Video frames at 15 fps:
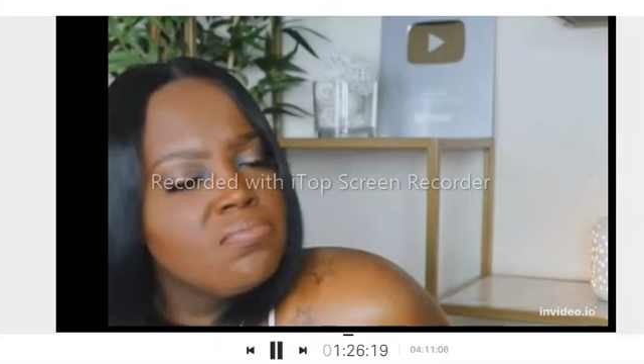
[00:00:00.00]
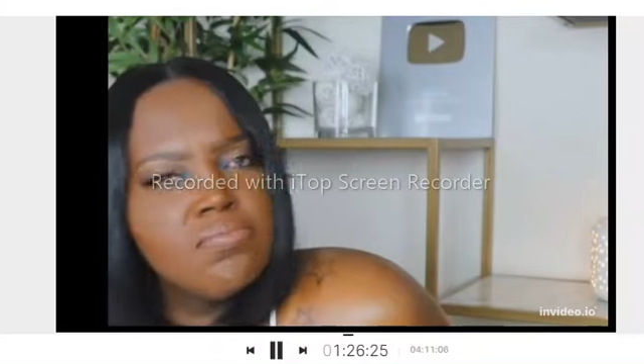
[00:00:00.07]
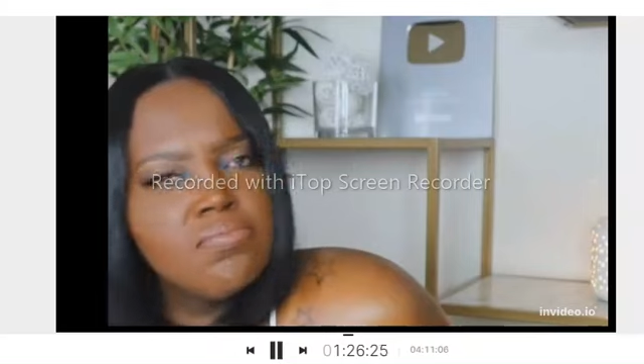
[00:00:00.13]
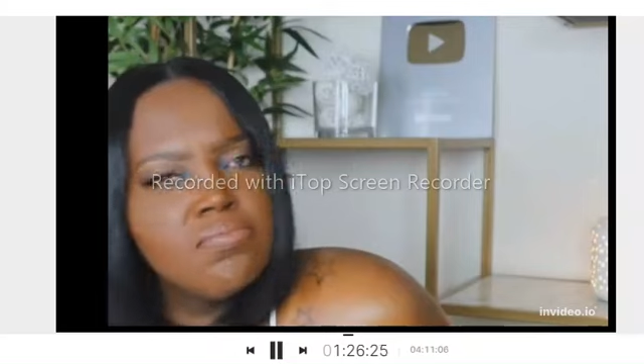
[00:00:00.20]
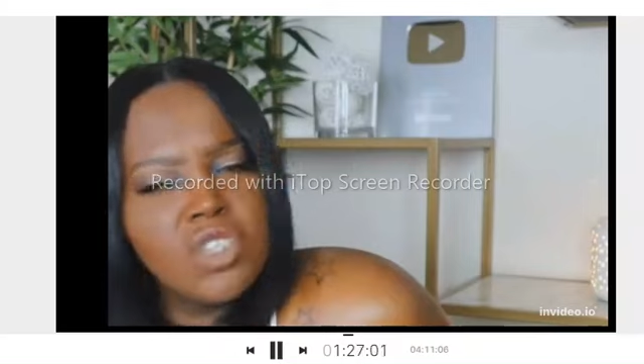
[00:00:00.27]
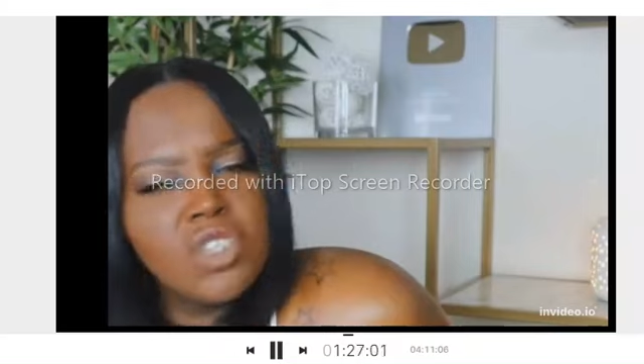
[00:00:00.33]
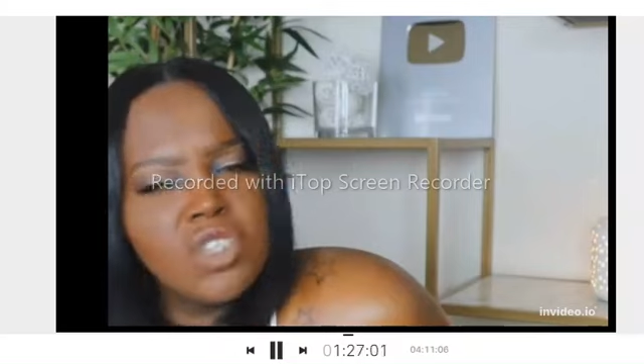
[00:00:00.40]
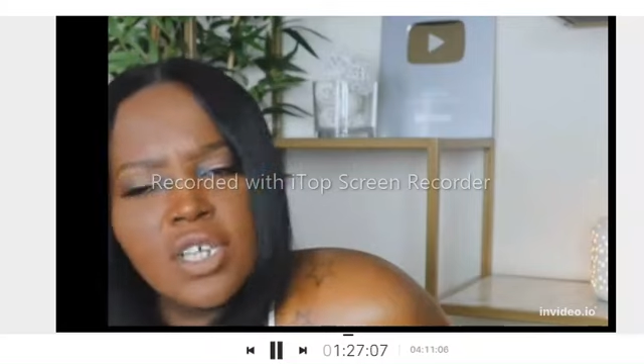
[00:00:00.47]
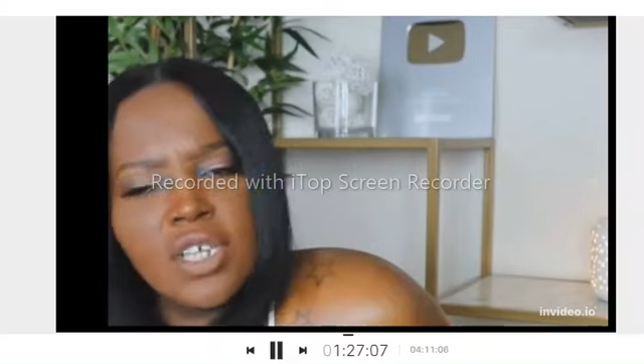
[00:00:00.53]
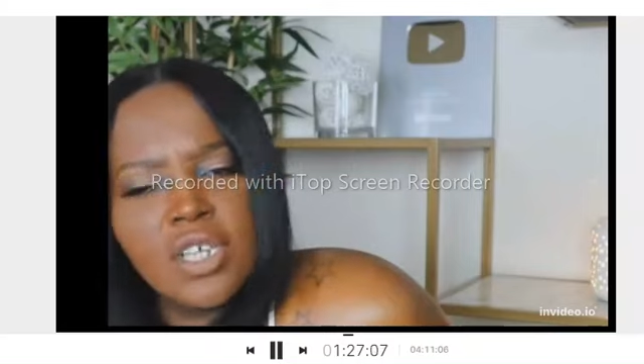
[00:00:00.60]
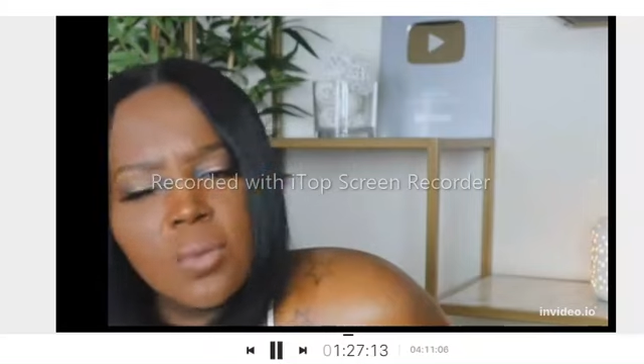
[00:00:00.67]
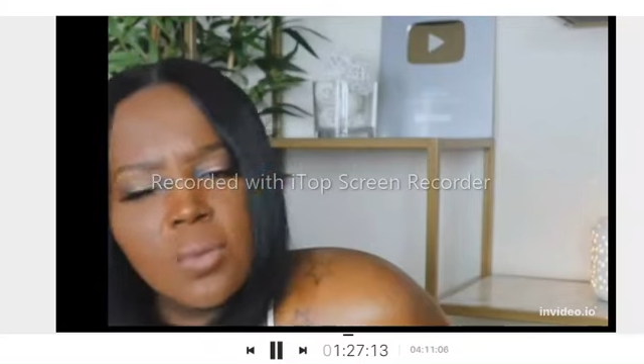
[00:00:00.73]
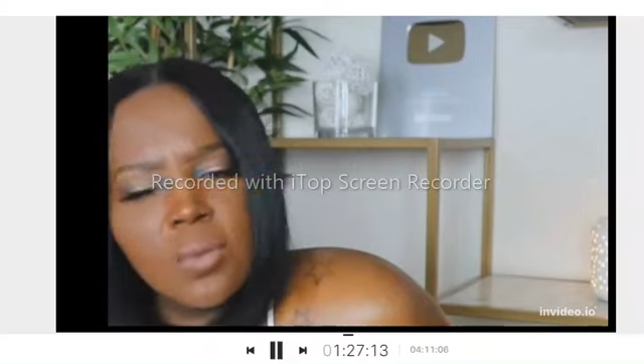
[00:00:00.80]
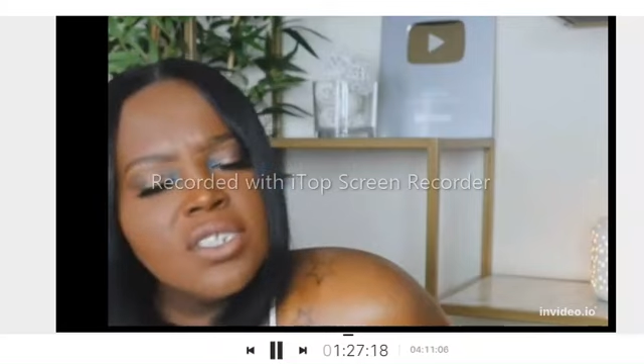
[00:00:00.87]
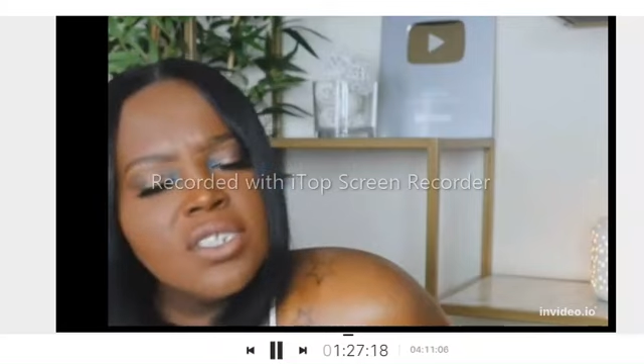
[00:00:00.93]
Chantel,
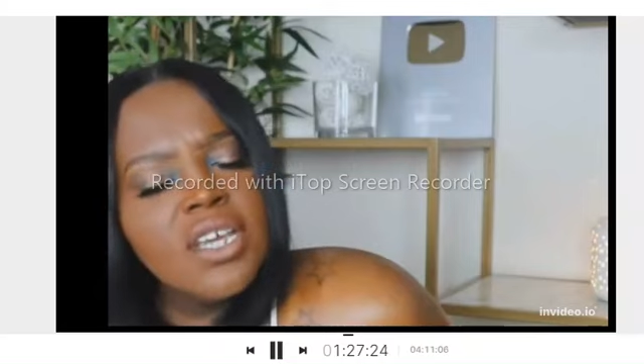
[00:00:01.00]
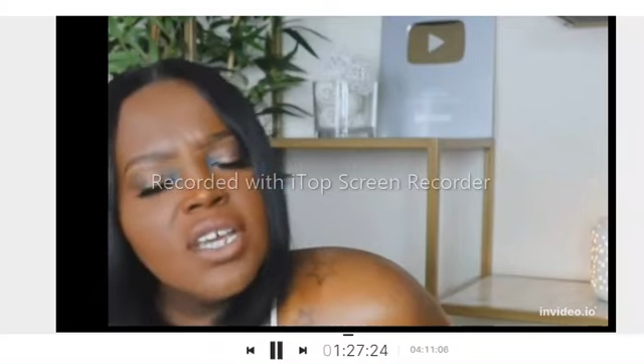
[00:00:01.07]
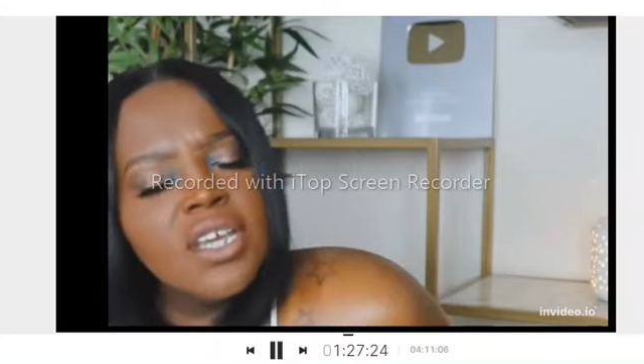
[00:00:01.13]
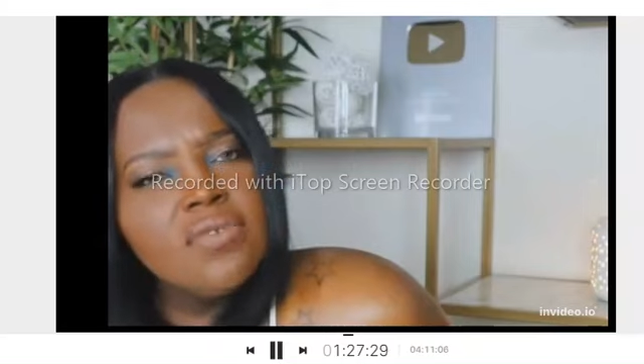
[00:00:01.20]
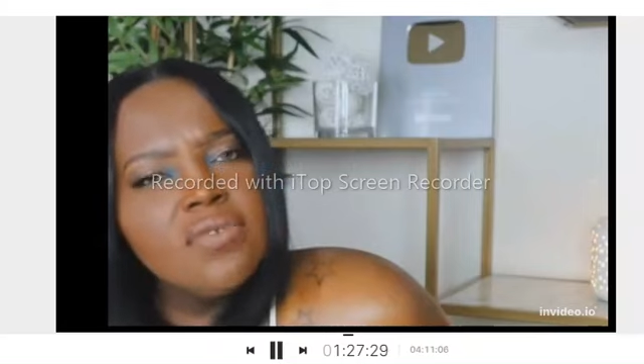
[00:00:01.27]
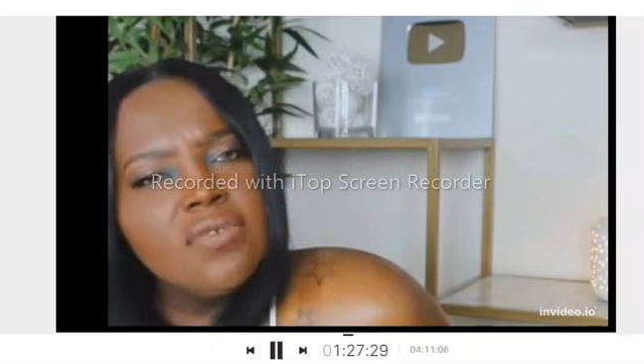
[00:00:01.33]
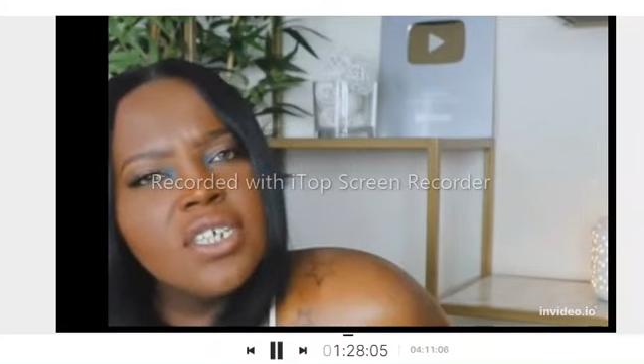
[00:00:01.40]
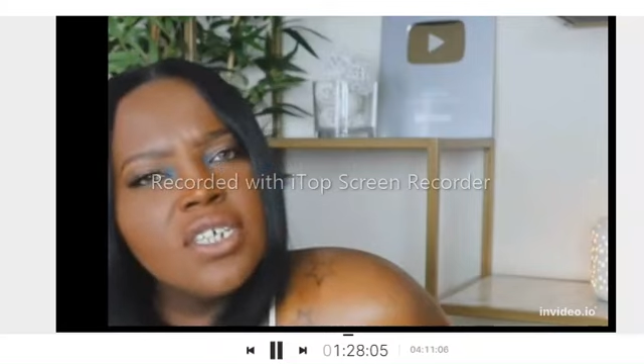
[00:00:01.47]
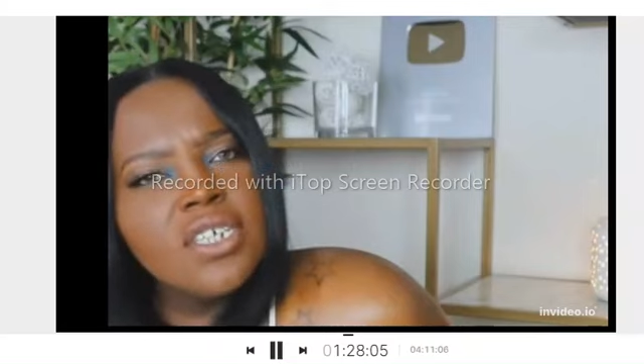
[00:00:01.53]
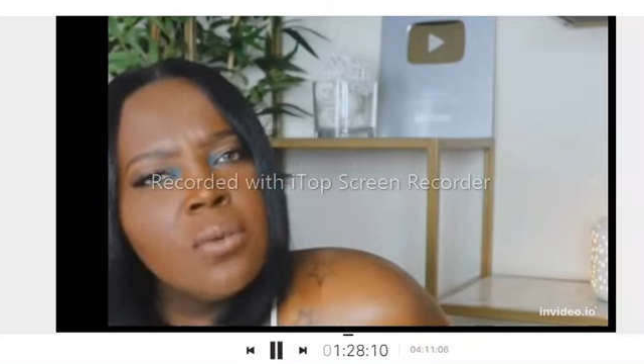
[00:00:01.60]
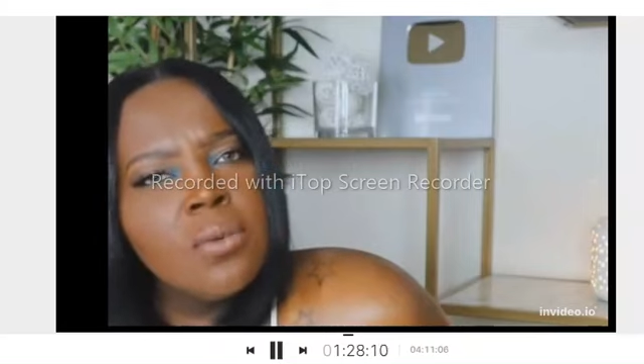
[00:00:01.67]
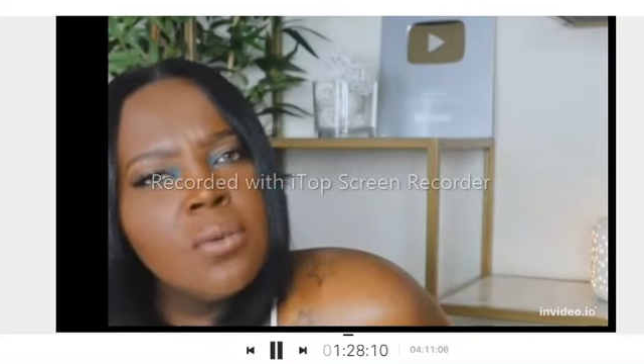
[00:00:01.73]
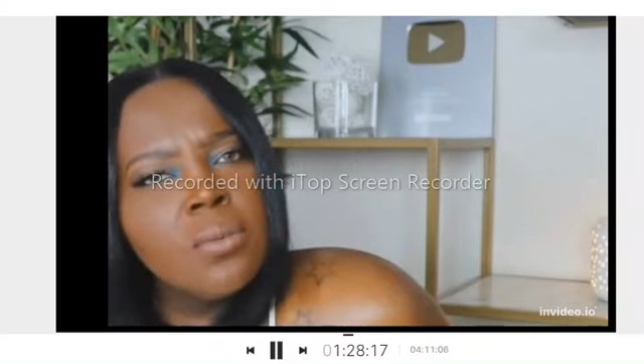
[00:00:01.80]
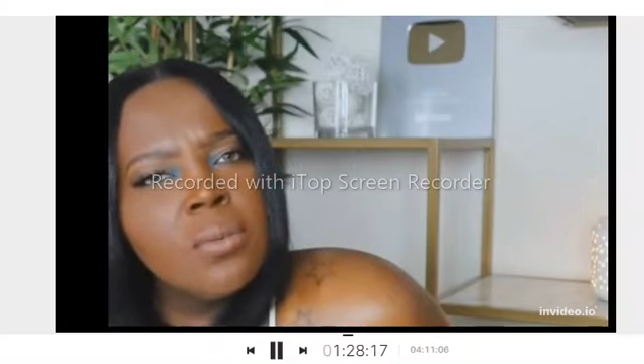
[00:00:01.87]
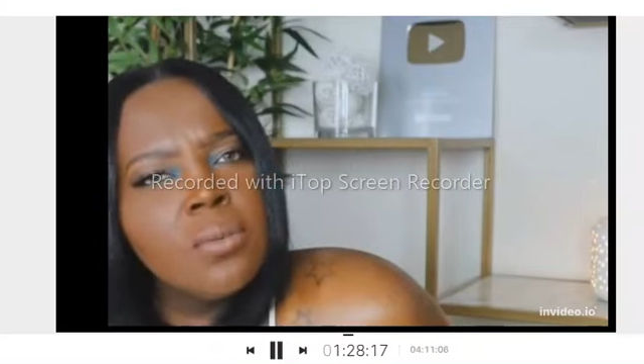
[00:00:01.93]
when did I ever say I
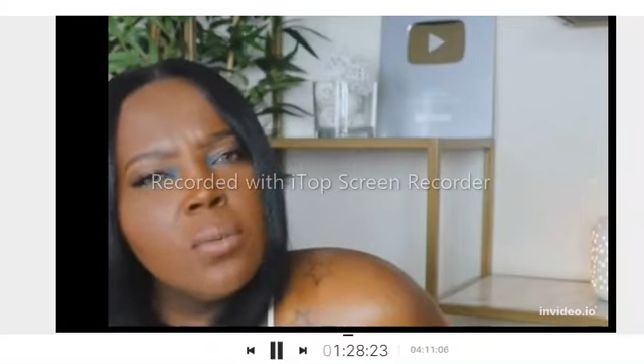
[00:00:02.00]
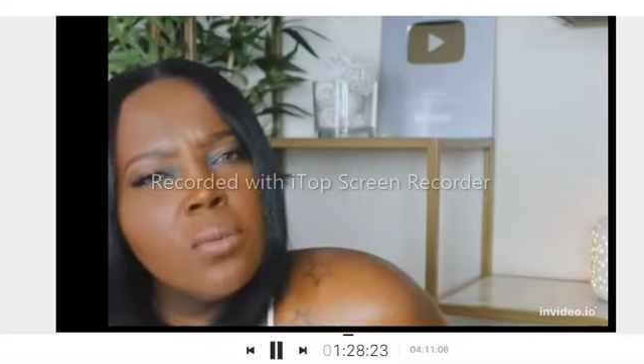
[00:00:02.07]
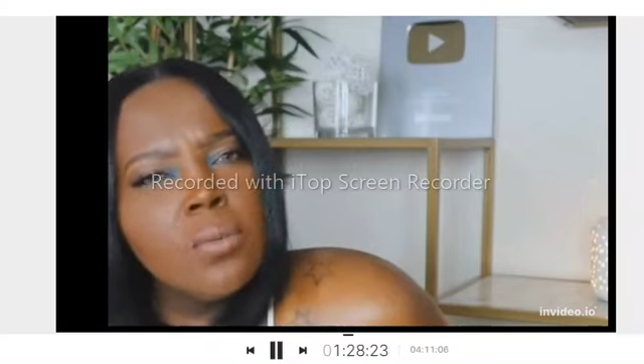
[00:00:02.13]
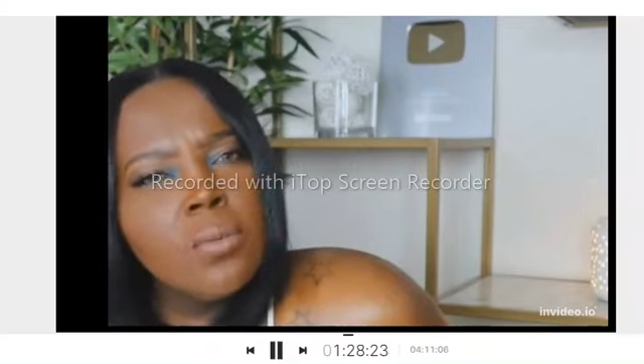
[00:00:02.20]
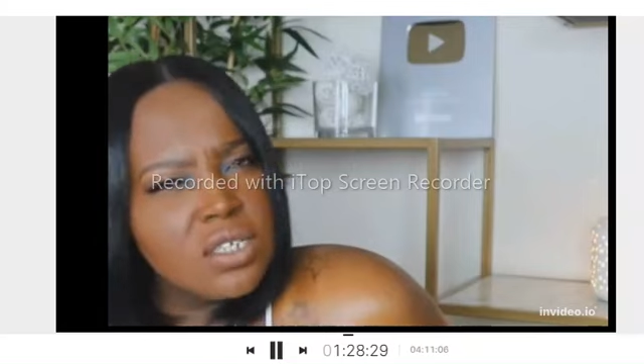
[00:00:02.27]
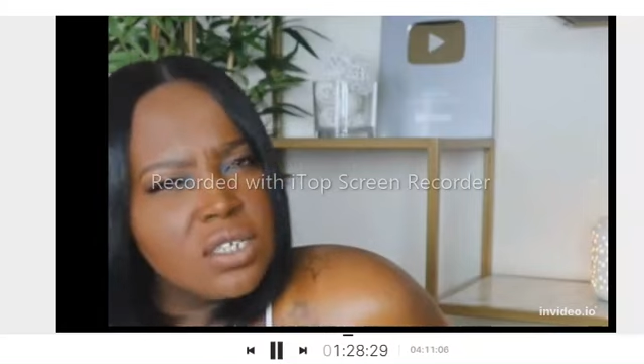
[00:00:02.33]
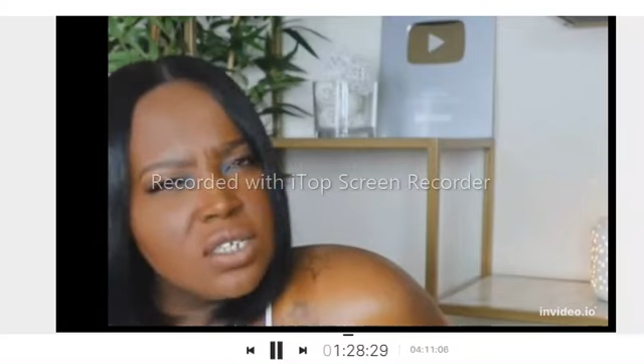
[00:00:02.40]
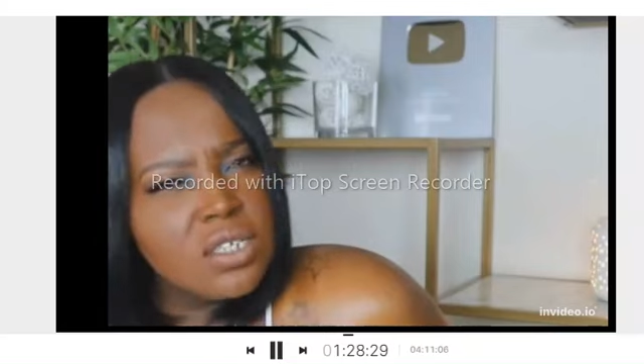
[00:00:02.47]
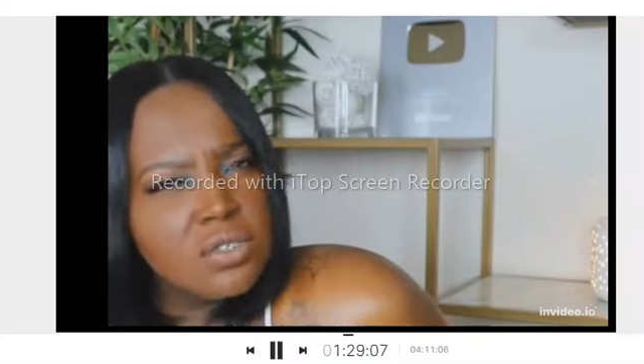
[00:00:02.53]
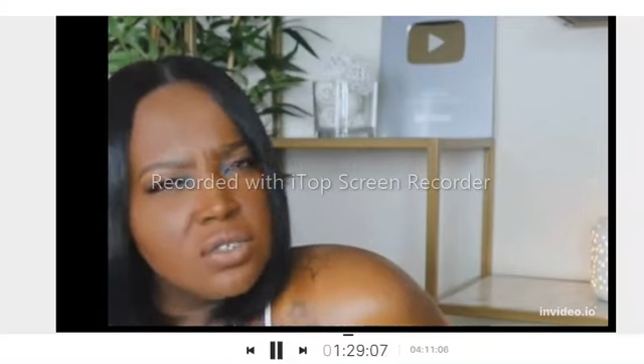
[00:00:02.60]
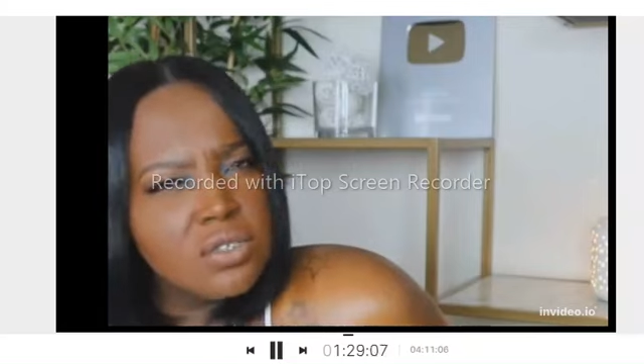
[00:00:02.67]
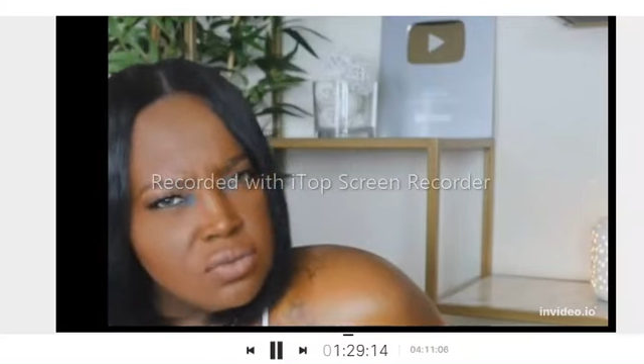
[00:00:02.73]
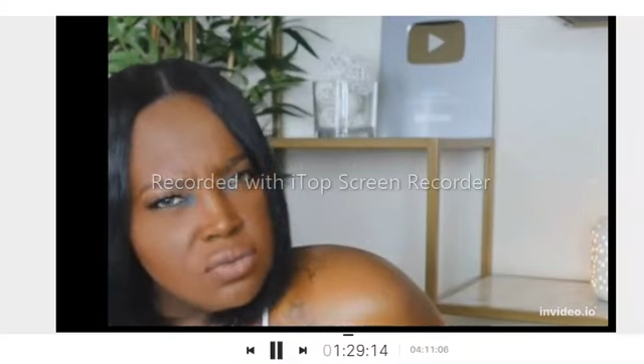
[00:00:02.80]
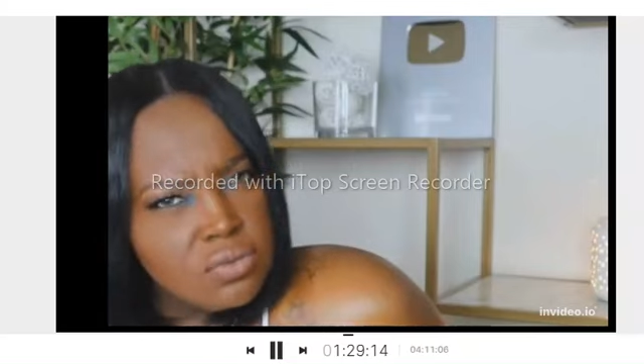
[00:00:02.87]
wear wigs?